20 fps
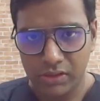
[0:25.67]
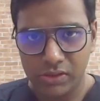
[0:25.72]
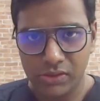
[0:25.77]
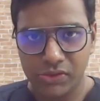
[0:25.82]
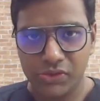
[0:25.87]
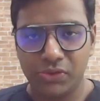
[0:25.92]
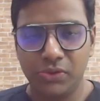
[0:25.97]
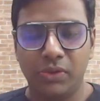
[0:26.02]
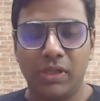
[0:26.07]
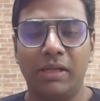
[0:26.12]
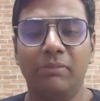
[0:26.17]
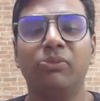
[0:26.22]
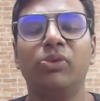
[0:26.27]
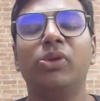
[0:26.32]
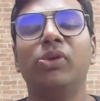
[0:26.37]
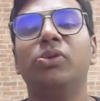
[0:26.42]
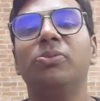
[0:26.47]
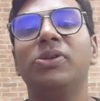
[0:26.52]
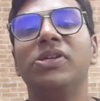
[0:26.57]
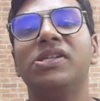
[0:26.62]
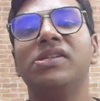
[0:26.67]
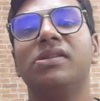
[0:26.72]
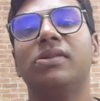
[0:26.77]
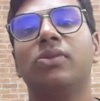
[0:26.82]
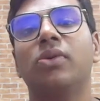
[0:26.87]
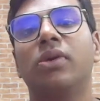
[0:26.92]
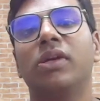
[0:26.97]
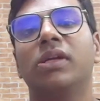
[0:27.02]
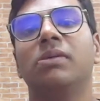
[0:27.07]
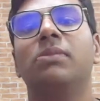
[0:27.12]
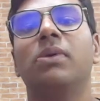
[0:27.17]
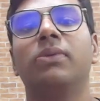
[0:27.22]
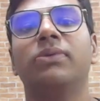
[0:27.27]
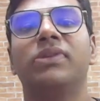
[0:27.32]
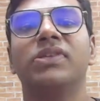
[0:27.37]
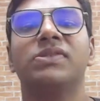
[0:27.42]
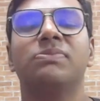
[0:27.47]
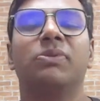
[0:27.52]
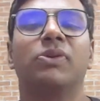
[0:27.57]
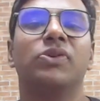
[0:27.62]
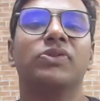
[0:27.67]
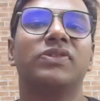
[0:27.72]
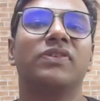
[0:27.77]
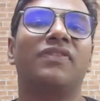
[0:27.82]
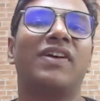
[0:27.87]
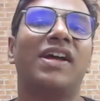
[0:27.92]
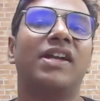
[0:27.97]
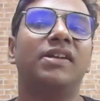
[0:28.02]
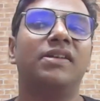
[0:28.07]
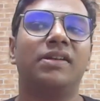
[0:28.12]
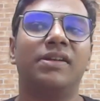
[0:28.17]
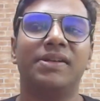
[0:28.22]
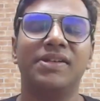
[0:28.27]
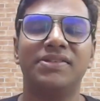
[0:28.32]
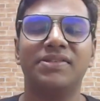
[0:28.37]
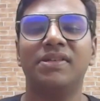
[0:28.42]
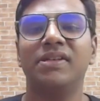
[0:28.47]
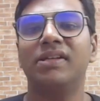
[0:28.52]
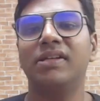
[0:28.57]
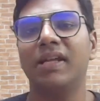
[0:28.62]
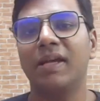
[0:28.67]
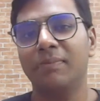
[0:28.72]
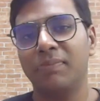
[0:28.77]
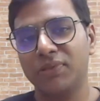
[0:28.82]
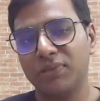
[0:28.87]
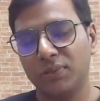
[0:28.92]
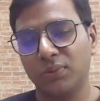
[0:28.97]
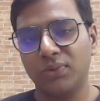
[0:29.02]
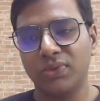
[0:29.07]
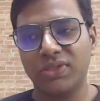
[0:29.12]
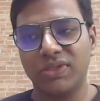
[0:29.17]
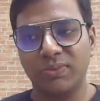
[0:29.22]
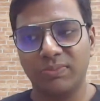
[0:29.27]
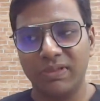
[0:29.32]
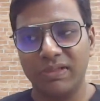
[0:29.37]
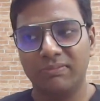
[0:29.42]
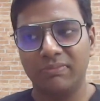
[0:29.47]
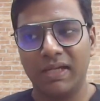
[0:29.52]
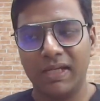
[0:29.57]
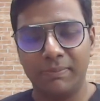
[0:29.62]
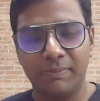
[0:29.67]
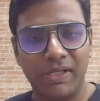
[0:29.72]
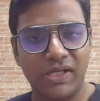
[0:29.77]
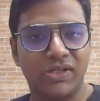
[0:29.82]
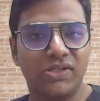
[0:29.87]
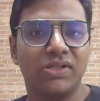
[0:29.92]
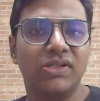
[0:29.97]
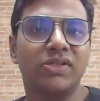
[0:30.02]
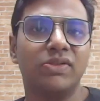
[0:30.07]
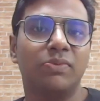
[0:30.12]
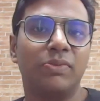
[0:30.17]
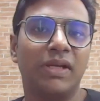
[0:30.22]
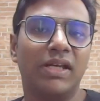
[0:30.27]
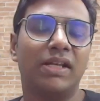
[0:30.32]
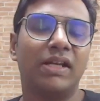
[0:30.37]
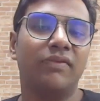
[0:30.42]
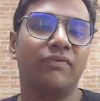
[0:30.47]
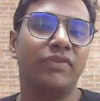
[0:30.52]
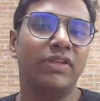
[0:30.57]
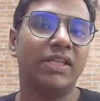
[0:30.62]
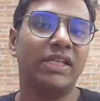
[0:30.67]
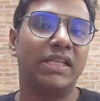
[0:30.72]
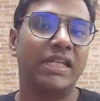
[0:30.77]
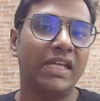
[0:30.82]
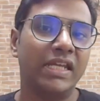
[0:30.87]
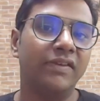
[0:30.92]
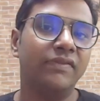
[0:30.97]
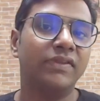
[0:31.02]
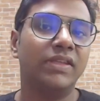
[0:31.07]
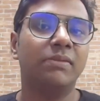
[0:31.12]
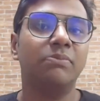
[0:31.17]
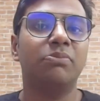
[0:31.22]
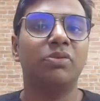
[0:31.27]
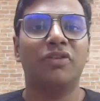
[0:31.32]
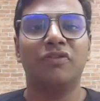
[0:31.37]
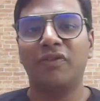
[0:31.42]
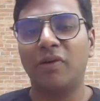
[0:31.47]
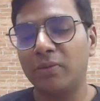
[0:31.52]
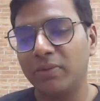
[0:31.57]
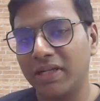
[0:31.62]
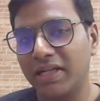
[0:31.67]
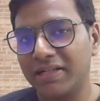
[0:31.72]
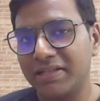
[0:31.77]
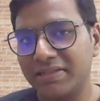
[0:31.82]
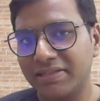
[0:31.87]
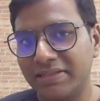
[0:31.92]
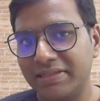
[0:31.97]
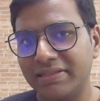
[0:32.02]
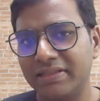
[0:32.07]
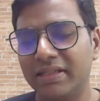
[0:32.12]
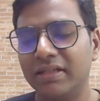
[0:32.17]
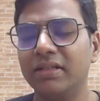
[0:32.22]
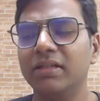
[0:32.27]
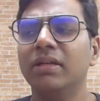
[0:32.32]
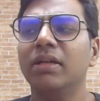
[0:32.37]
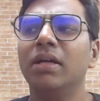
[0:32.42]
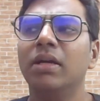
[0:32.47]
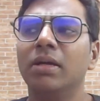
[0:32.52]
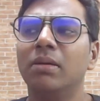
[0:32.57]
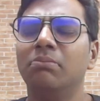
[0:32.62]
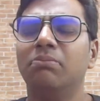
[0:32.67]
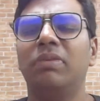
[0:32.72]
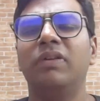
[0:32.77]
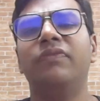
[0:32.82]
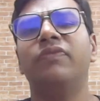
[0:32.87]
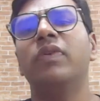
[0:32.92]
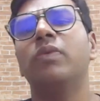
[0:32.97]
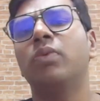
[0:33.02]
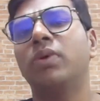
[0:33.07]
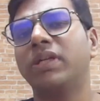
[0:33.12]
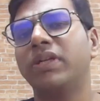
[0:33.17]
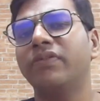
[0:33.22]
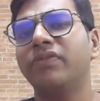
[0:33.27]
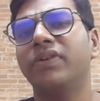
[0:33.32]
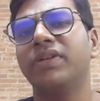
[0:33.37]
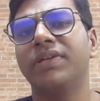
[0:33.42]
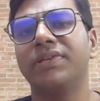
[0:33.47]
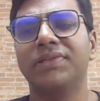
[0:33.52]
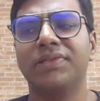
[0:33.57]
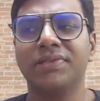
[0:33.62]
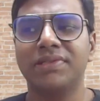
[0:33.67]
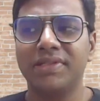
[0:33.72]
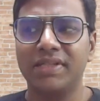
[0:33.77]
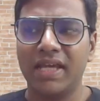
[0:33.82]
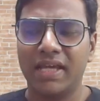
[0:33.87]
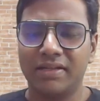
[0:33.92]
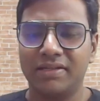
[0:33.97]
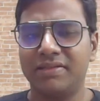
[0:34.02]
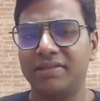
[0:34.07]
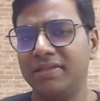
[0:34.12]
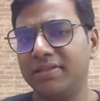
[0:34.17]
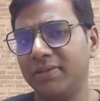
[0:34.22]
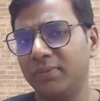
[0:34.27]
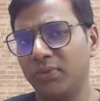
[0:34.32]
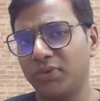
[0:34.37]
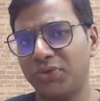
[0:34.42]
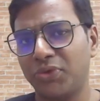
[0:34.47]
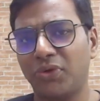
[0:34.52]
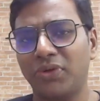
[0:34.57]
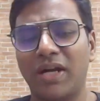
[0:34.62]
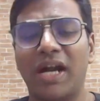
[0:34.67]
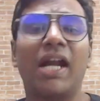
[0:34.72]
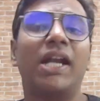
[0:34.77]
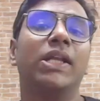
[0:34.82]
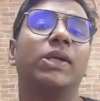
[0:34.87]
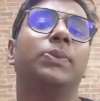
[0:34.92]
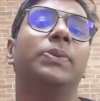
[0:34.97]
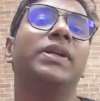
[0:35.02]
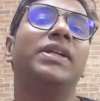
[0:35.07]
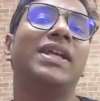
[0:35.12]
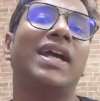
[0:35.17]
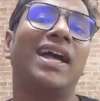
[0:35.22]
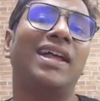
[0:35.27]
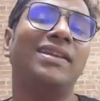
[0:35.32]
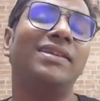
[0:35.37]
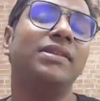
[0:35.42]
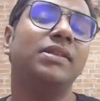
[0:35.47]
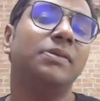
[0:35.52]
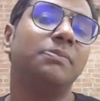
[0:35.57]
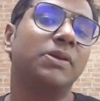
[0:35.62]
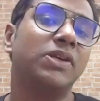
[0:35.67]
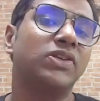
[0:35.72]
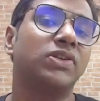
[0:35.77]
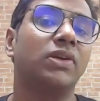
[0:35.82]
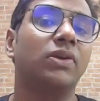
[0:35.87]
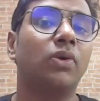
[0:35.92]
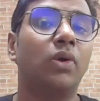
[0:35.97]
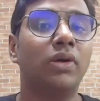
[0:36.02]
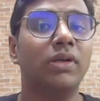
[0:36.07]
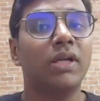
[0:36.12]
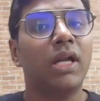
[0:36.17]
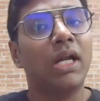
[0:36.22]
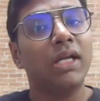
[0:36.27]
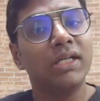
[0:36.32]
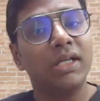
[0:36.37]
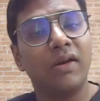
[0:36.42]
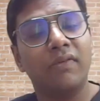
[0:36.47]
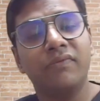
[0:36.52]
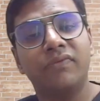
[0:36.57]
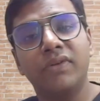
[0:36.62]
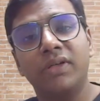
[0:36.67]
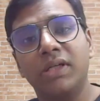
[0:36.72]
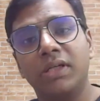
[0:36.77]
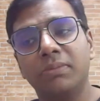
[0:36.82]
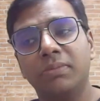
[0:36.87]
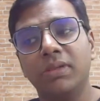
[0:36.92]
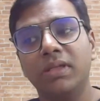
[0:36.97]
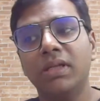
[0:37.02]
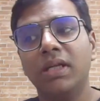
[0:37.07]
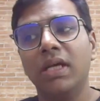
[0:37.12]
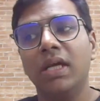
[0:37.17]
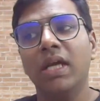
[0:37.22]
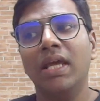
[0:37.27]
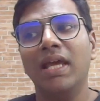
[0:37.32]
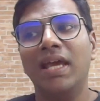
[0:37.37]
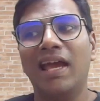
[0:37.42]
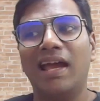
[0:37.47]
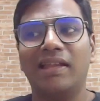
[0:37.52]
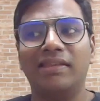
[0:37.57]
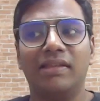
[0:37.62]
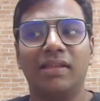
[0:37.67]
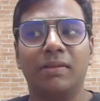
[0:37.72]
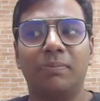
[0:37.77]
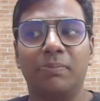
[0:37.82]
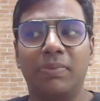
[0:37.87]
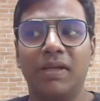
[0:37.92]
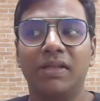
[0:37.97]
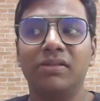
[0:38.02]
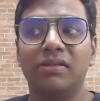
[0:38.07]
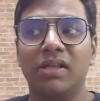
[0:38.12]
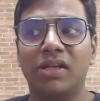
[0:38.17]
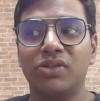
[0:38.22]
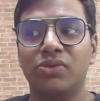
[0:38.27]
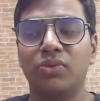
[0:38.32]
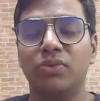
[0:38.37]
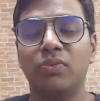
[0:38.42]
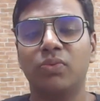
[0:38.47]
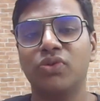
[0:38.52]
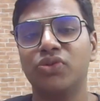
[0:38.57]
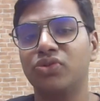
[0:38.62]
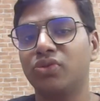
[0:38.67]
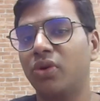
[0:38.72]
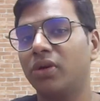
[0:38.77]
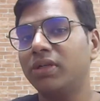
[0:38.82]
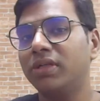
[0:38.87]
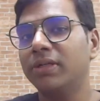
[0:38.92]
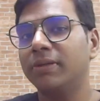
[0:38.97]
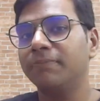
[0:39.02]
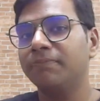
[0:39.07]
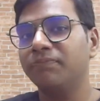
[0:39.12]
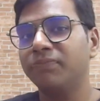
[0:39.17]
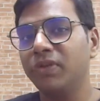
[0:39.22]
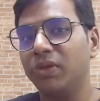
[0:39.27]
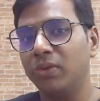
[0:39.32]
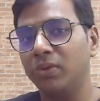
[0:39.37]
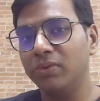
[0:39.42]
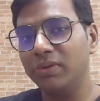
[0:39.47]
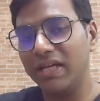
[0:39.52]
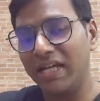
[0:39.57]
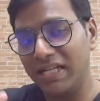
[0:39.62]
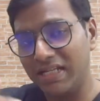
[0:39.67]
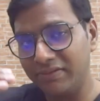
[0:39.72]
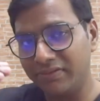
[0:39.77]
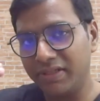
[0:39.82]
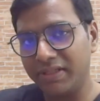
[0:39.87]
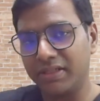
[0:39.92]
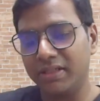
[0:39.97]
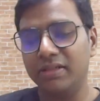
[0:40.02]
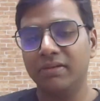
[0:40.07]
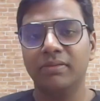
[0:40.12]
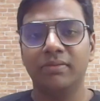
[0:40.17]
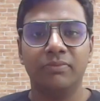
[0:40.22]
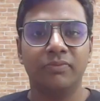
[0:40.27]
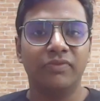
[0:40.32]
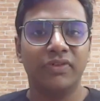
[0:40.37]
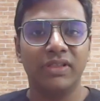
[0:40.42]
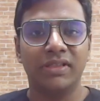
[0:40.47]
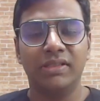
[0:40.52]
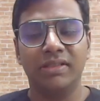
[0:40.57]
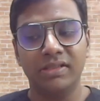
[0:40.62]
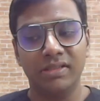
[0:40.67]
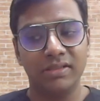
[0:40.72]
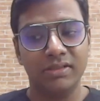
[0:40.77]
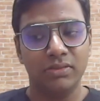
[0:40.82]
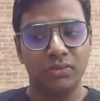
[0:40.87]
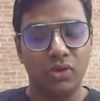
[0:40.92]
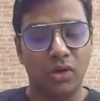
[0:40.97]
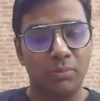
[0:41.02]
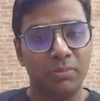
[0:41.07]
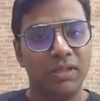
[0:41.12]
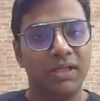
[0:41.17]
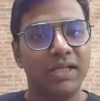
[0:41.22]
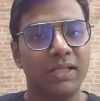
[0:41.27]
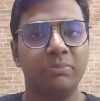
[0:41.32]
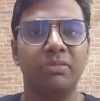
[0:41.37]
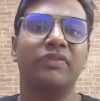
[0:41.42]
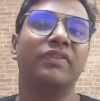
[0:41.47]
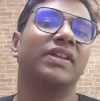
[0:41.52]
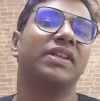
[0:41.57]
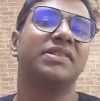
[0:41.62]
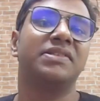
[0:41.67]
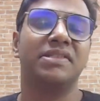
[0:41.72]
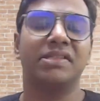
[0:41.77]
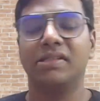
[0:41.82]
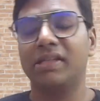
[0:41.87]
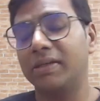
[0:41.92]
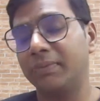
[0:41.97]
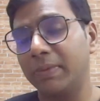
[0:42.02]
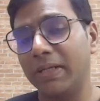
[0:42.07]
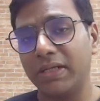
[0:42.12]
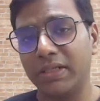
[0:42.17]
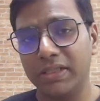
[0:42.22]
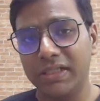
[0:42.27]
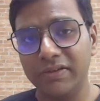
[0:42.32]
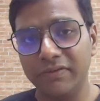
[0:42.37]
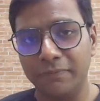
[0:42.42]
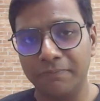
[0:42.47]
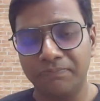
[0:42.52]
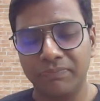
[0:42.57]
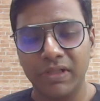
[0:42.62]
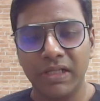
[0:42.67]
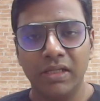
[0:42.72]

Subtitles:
So I'm going to be talking about this because I've had recent episodes with my patients where we gave them profound anaesthesia, but for whatever reasons, the anaesthesia was not adequate and the patient got uncomfortable and their pain threshold was not, you know, elevated with the normal type of anaesthesia that we had to give.